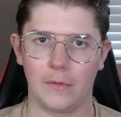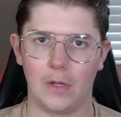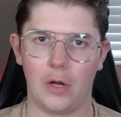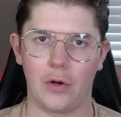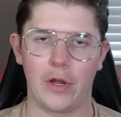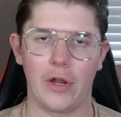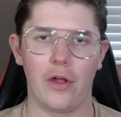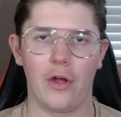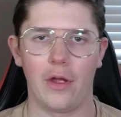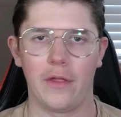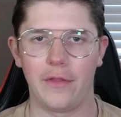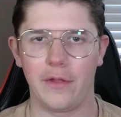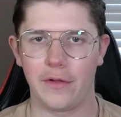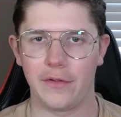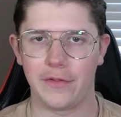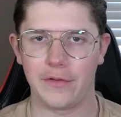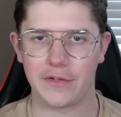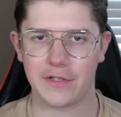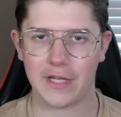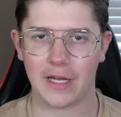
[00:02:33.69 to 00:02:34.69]
Okay, and
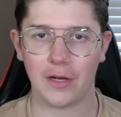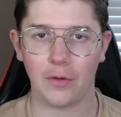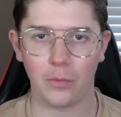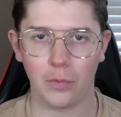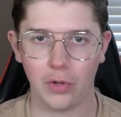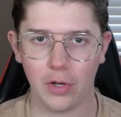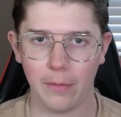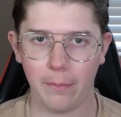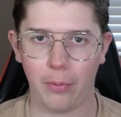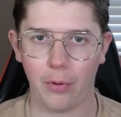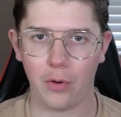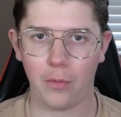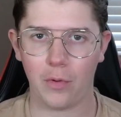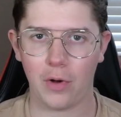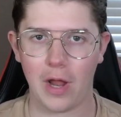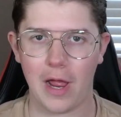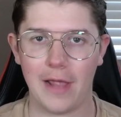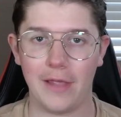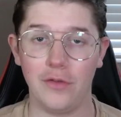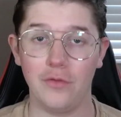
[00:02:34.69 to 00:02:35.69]
the second really important one
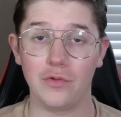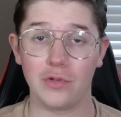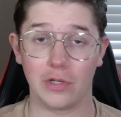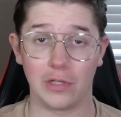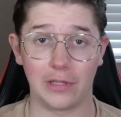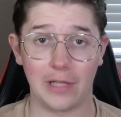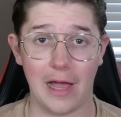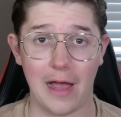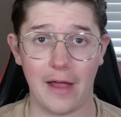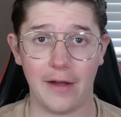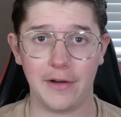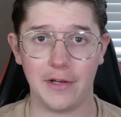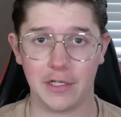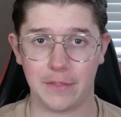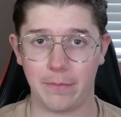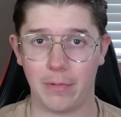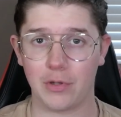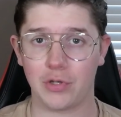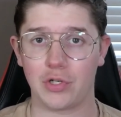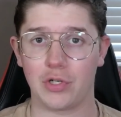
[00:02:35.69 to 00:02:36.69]
I use a lot,
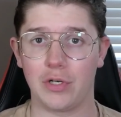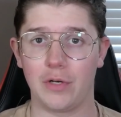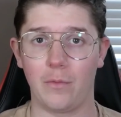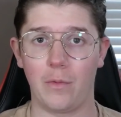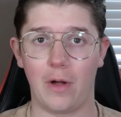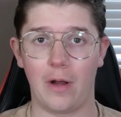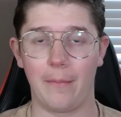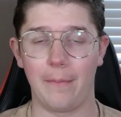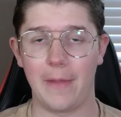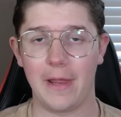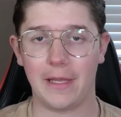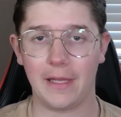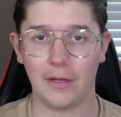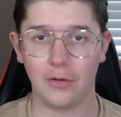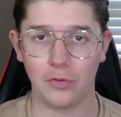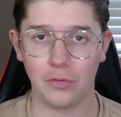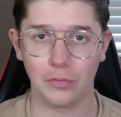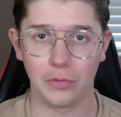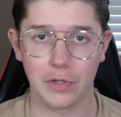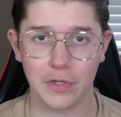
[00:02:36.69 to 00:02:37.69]
especially when I'm making
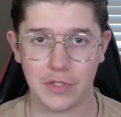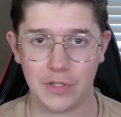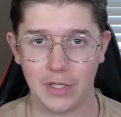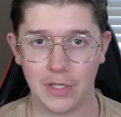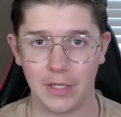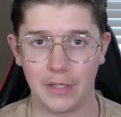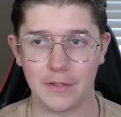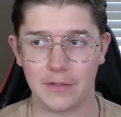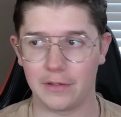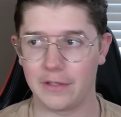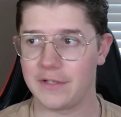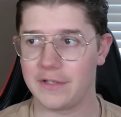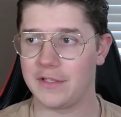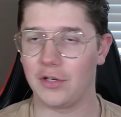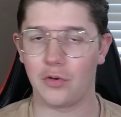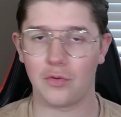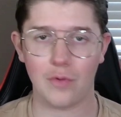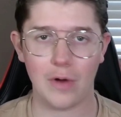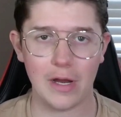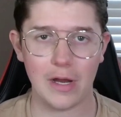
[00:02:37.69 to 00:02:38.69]
new listings, listing
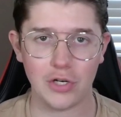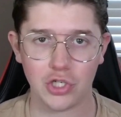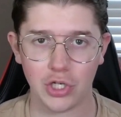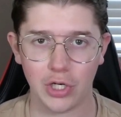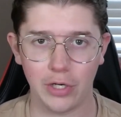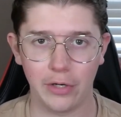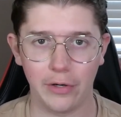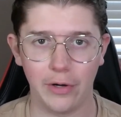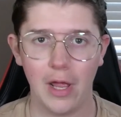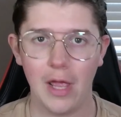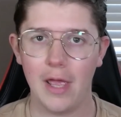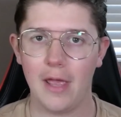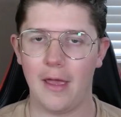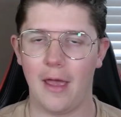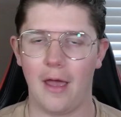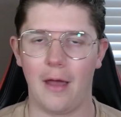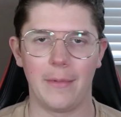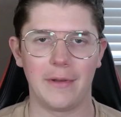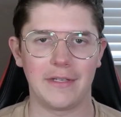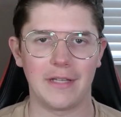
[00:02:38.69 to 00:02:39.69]
creation,
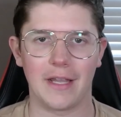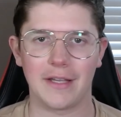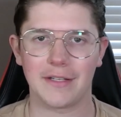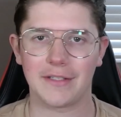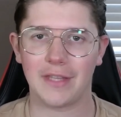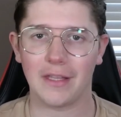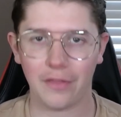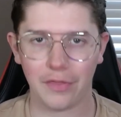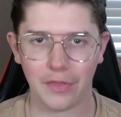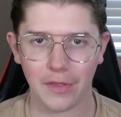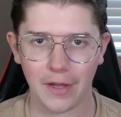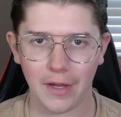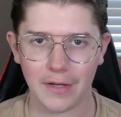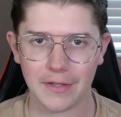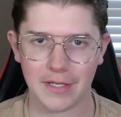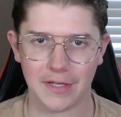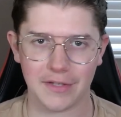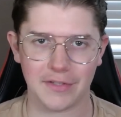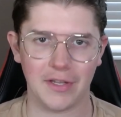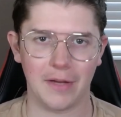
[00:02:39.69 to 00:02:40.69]
and testing things,
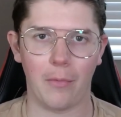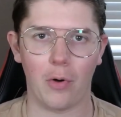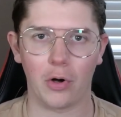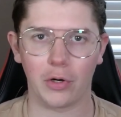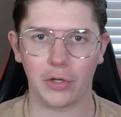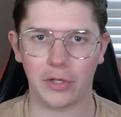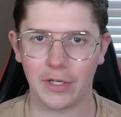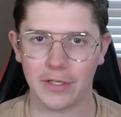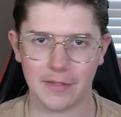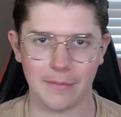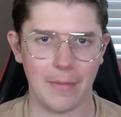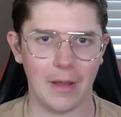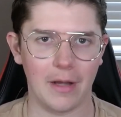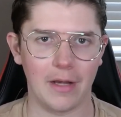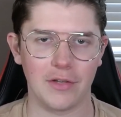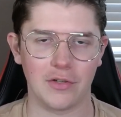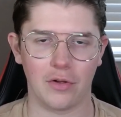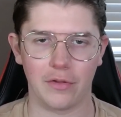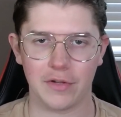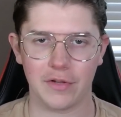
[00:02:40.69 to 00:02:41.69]
testing markets, amenities,
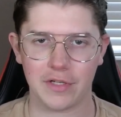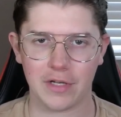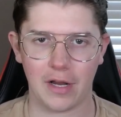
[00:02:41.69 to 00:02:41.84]
all this kind